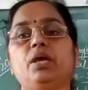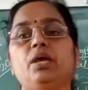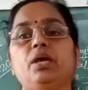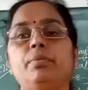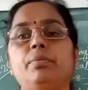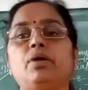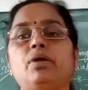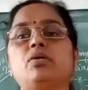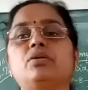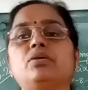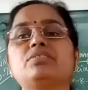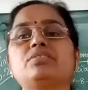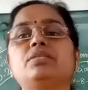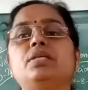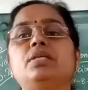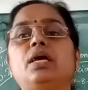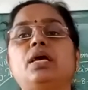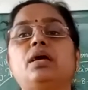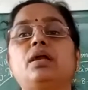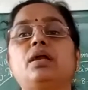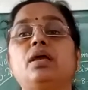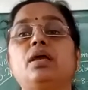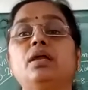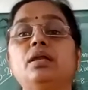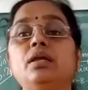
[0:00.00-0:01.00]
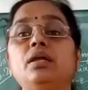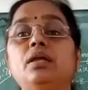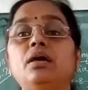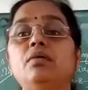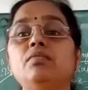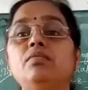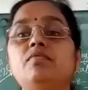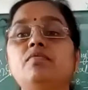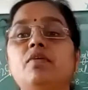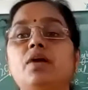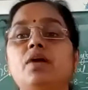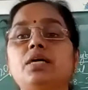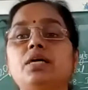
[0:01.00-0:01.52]
because their
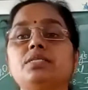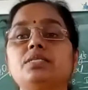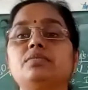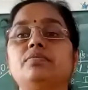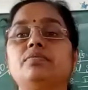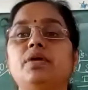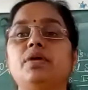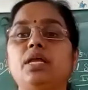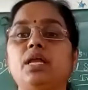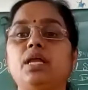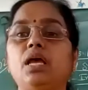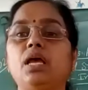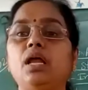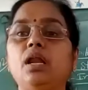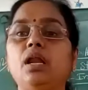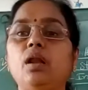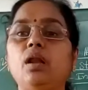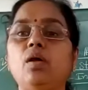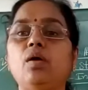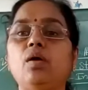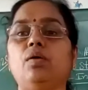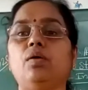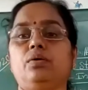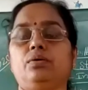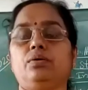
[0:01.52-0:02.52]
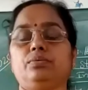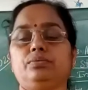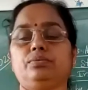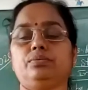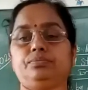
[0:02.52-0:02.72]
income was very low.